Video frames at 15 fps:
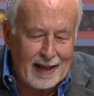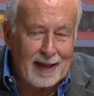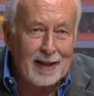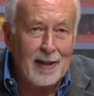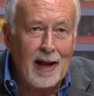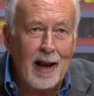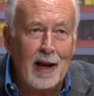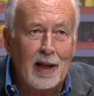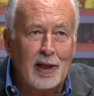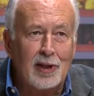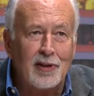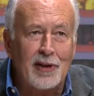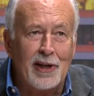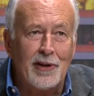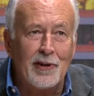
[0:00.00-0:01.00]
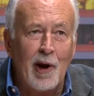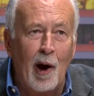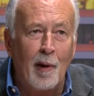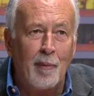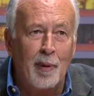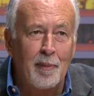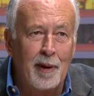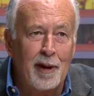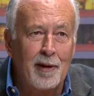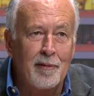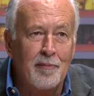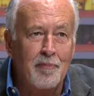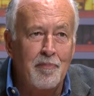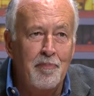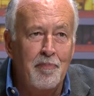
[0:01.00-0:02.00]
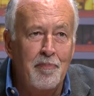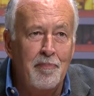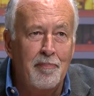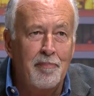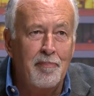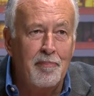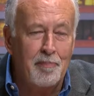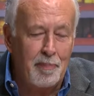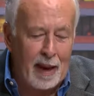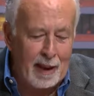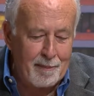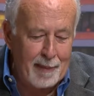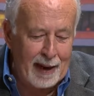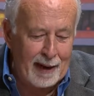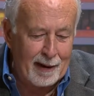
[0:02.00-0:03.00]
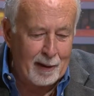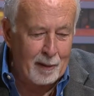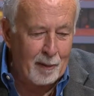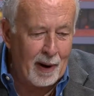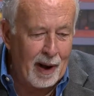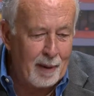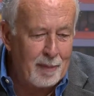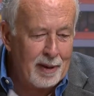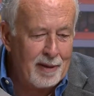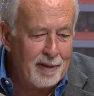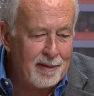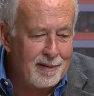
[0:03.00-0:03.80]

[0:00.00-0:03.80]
That is the Doberman Batman and Robin.